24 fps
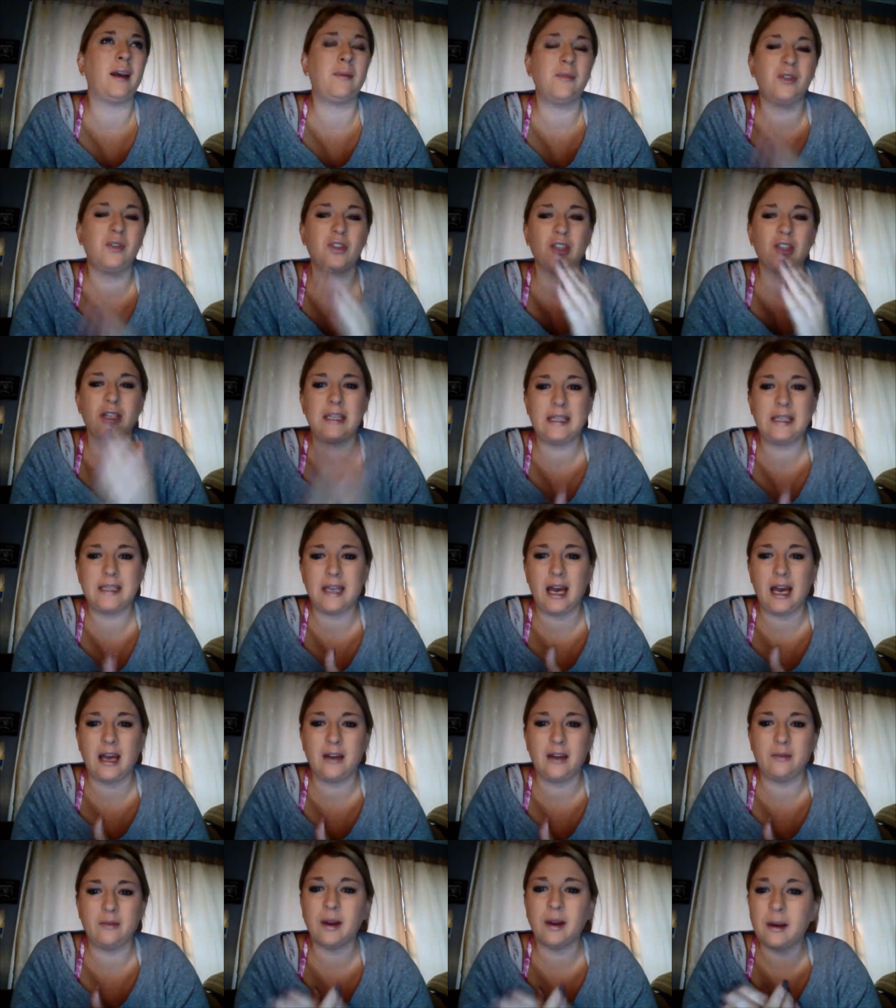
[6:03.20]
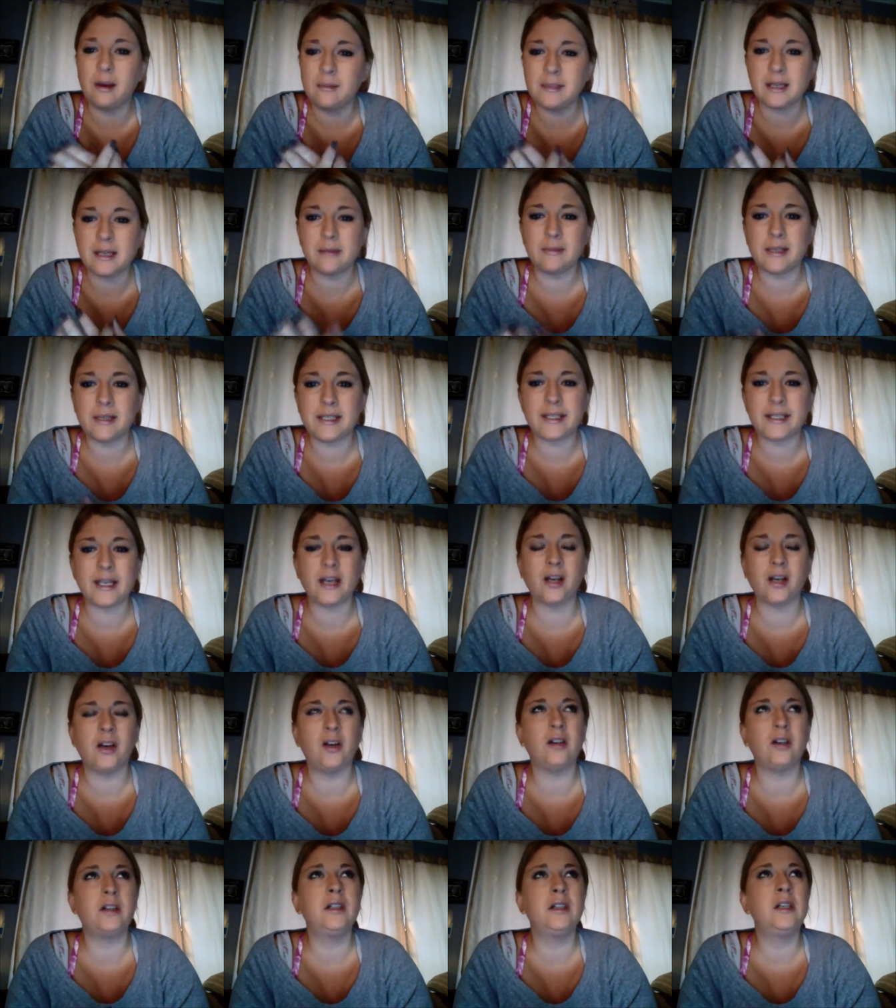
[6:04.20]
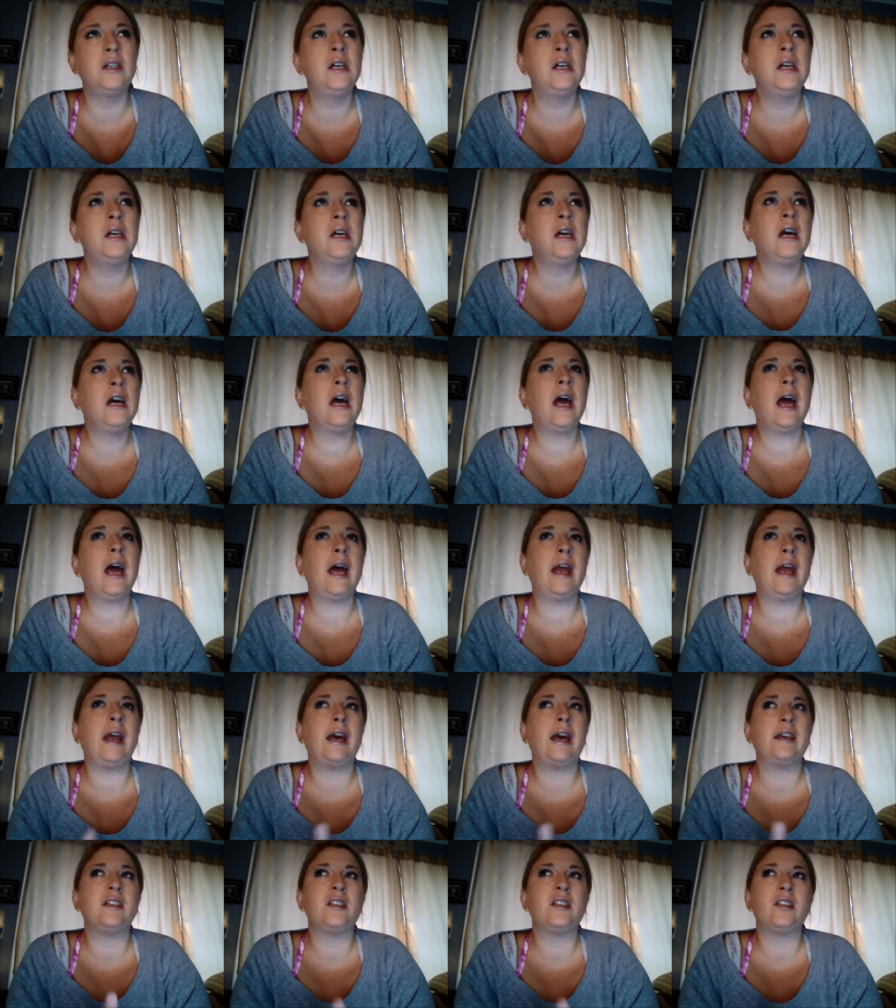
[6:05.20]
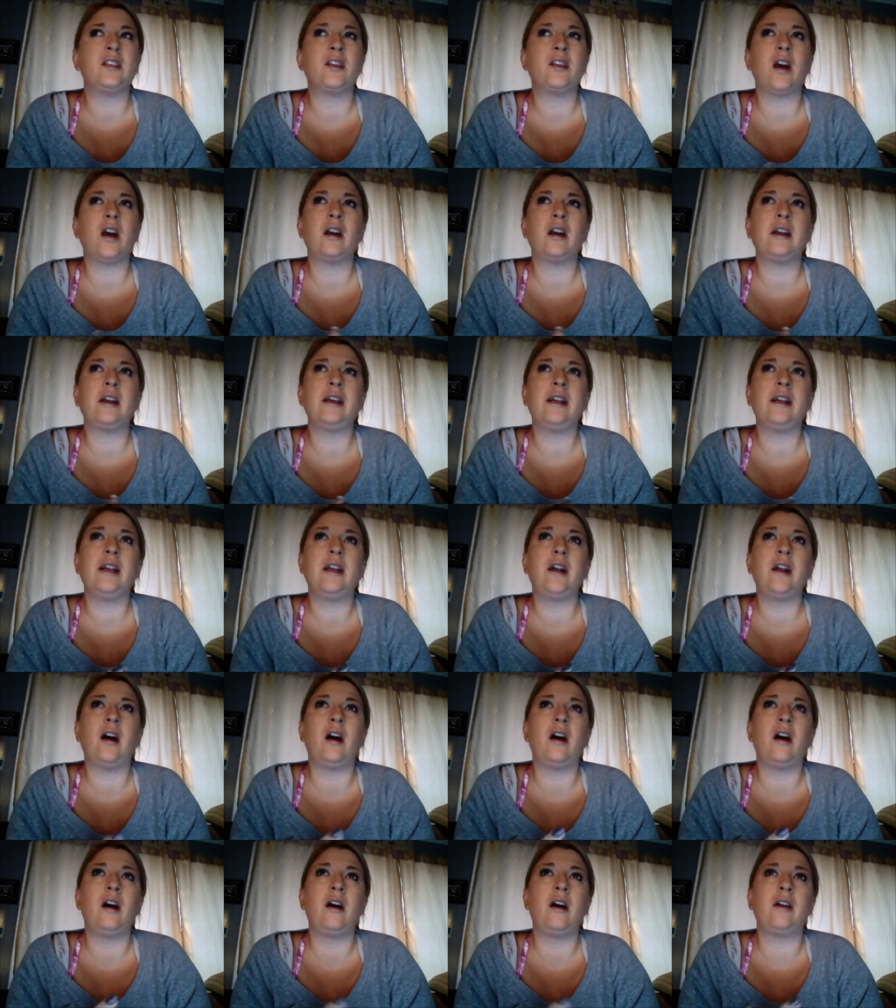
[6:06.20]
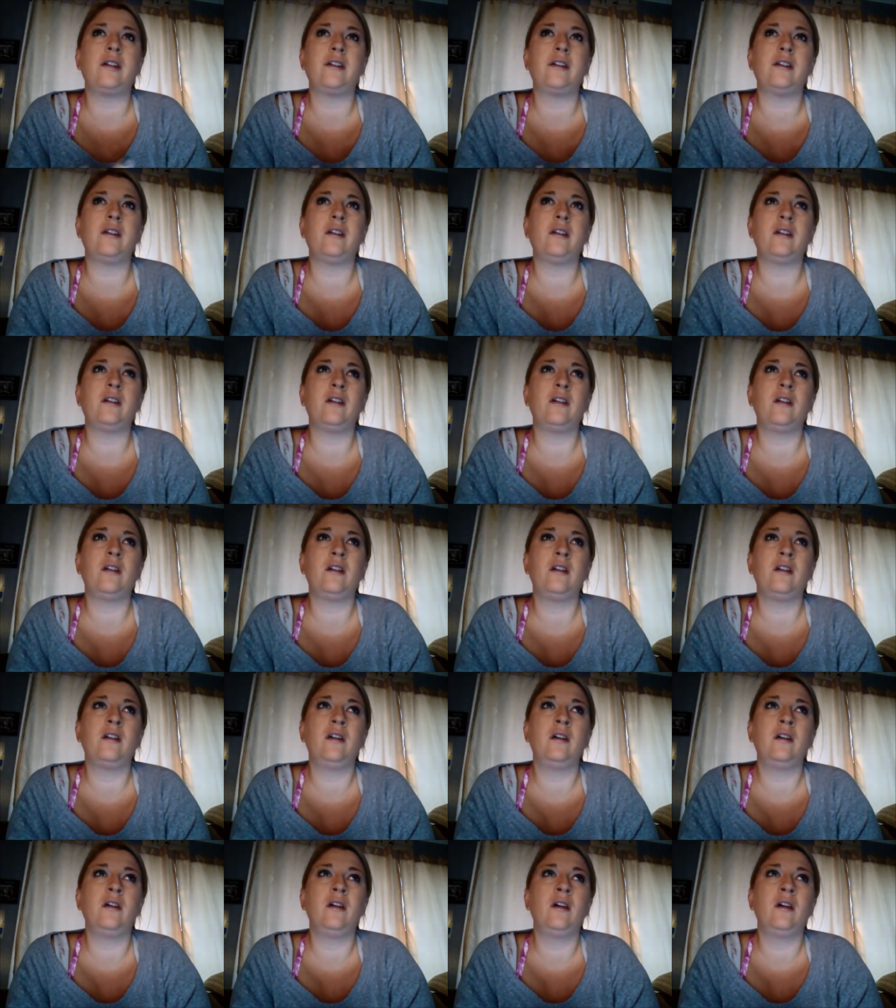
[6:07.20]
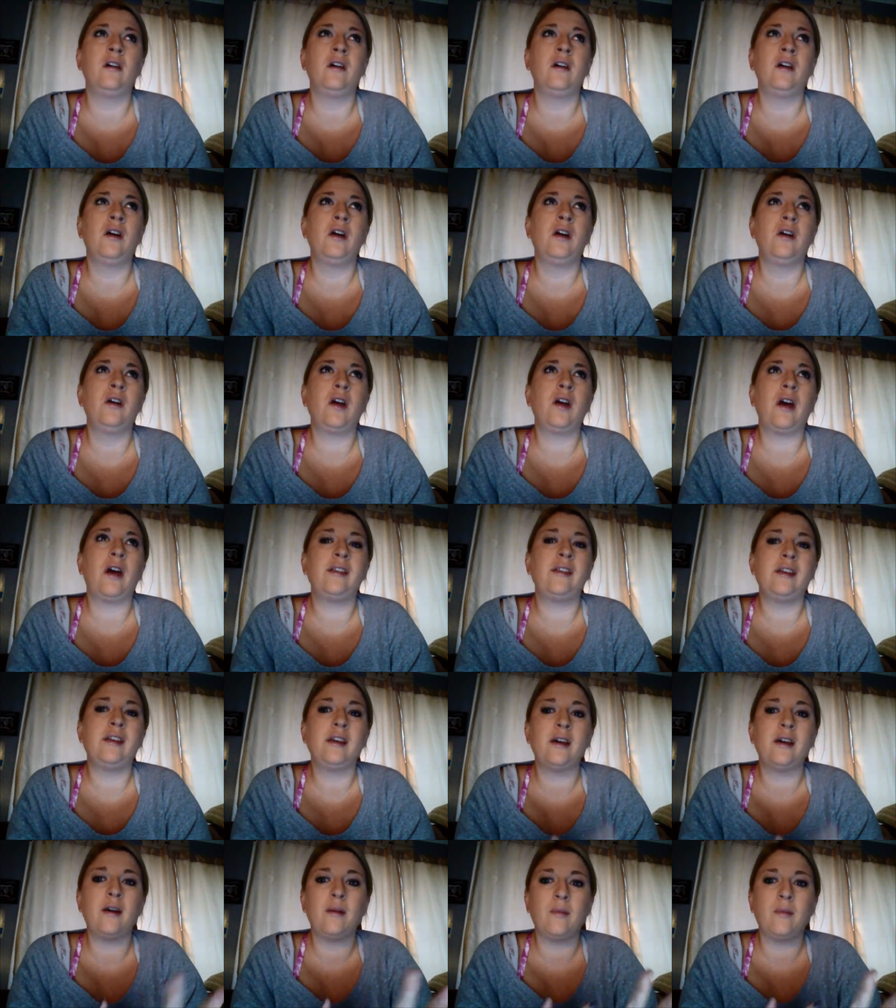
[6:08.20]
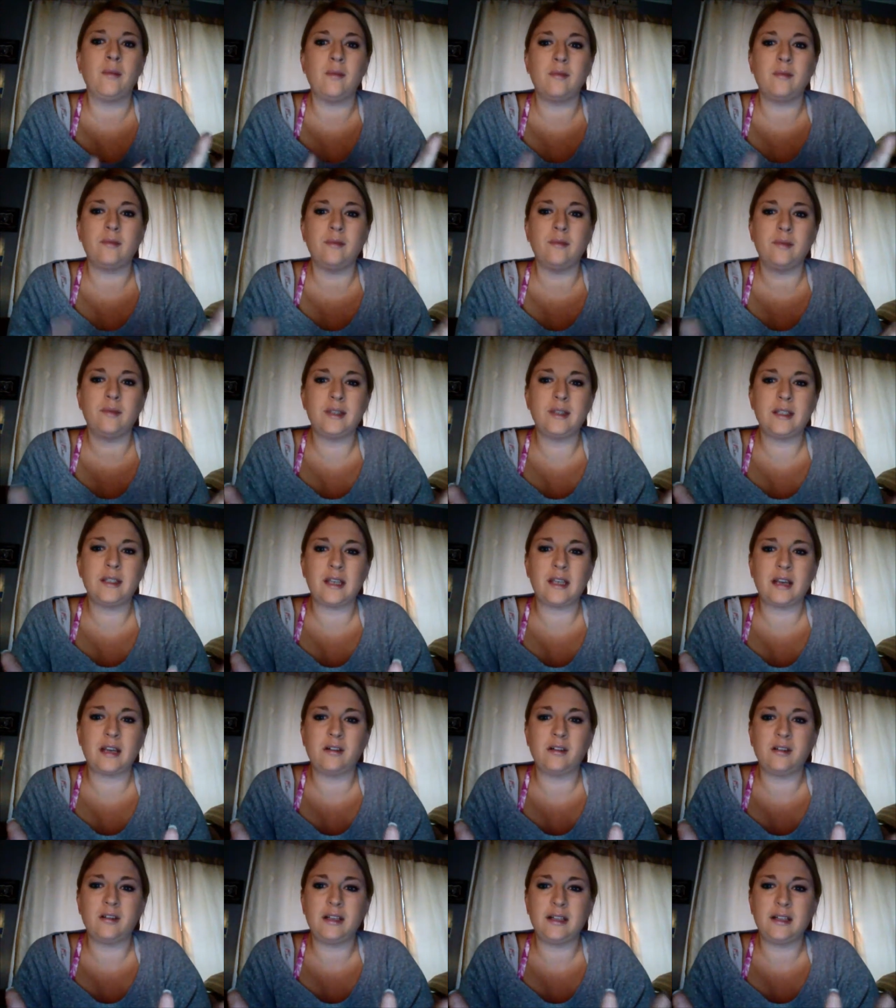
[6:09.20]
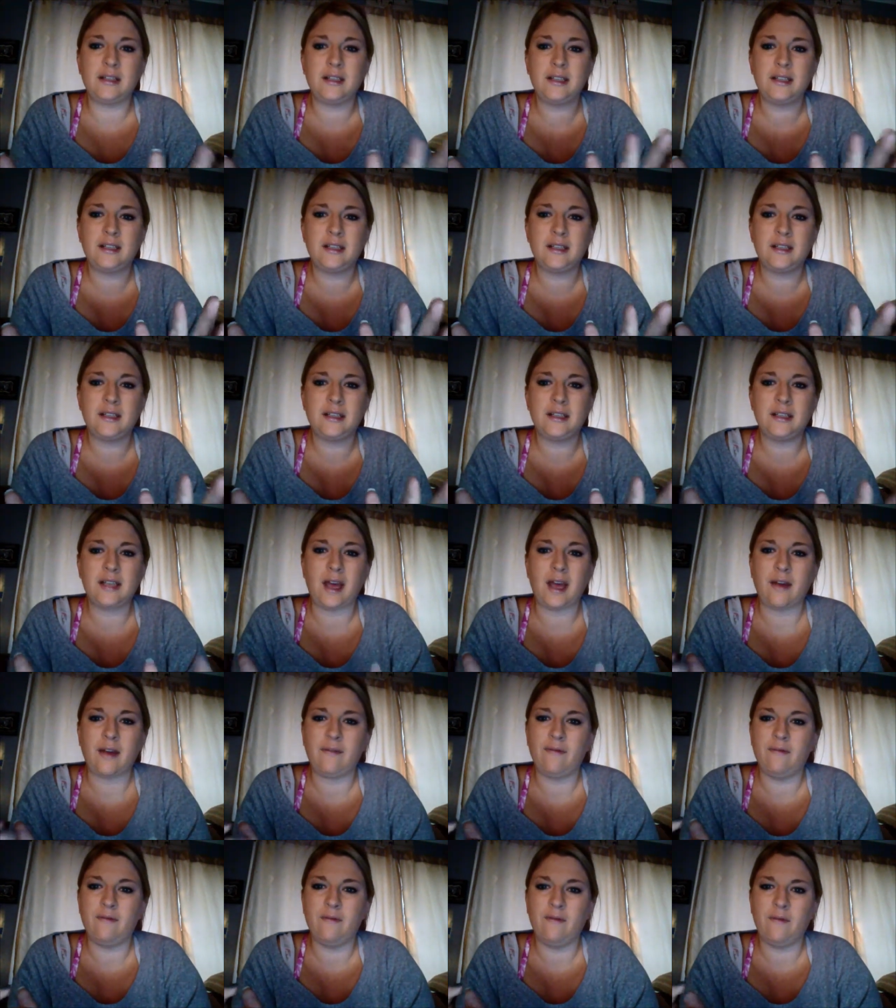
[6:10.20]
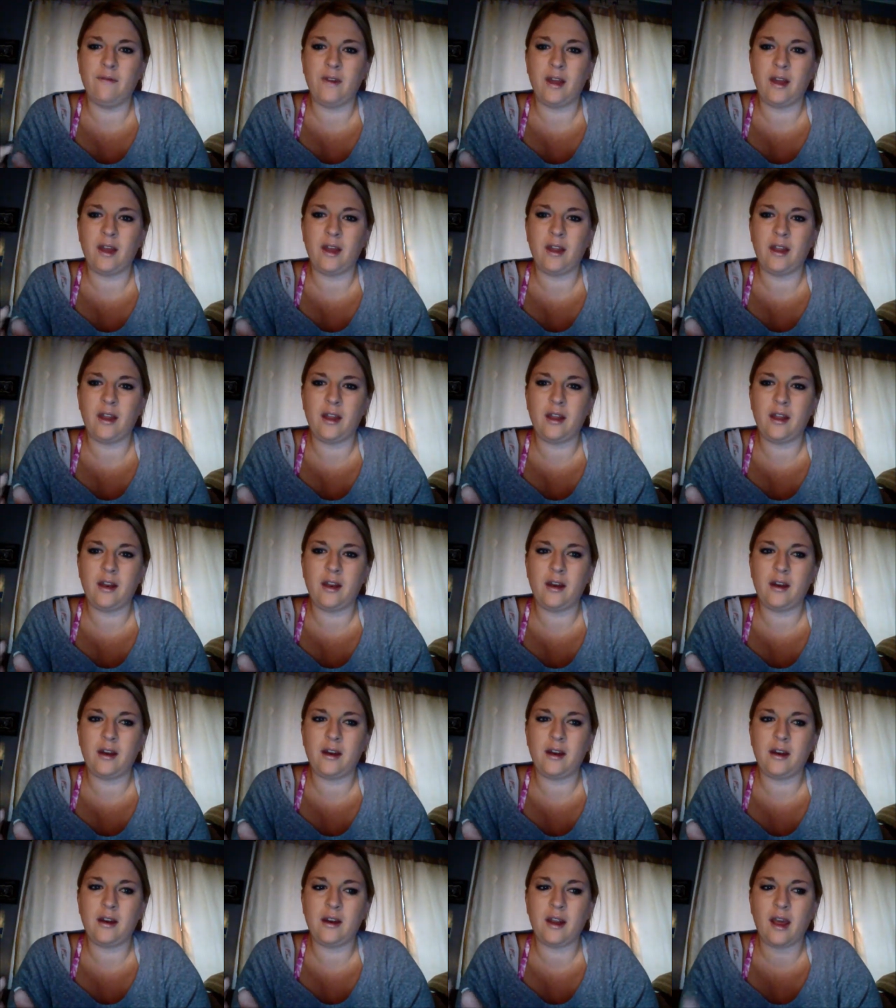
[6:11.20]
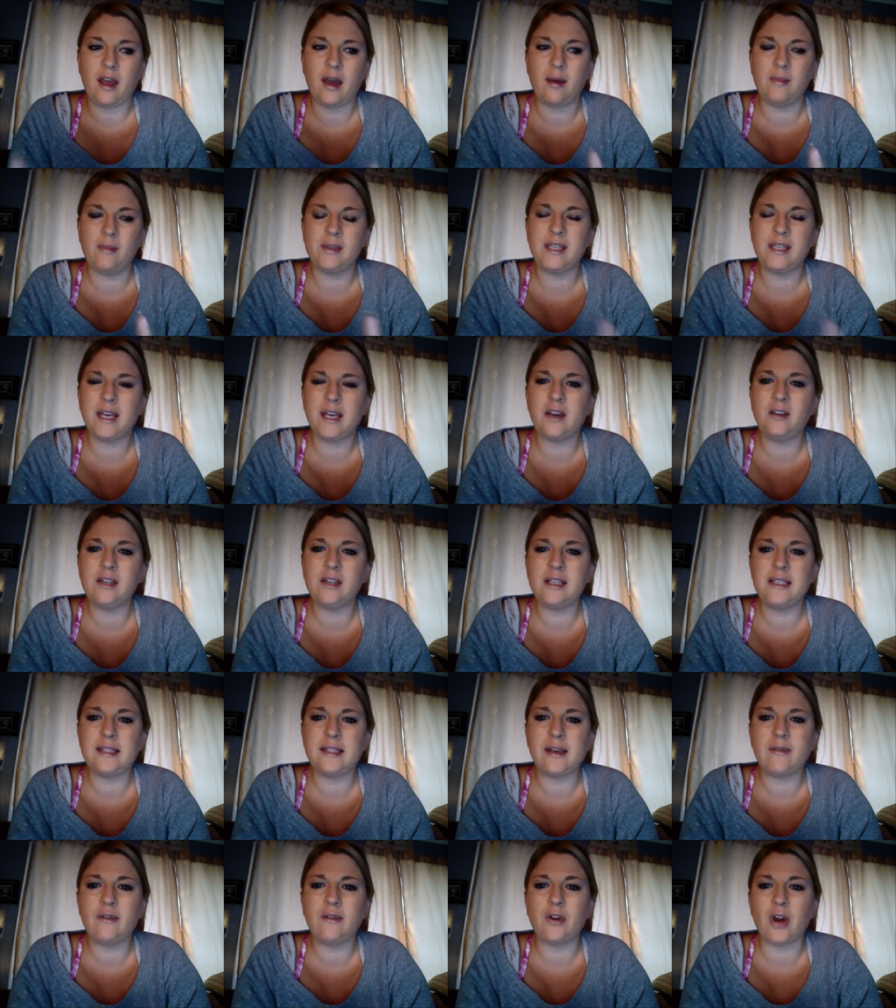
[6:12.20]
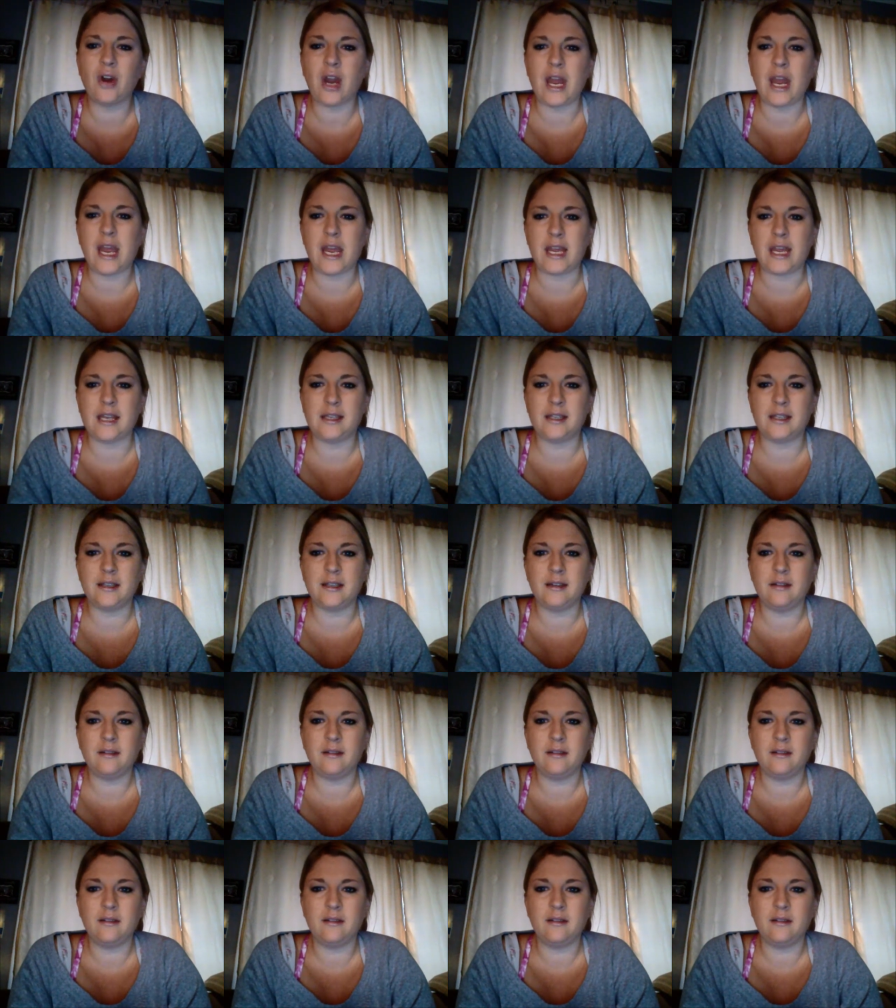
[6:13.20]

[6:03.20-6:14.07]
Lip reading: I'm usually done when I'm done my cycle. And I started it on, I think I'm cycle day 7. I'm cycle day 7 or 8.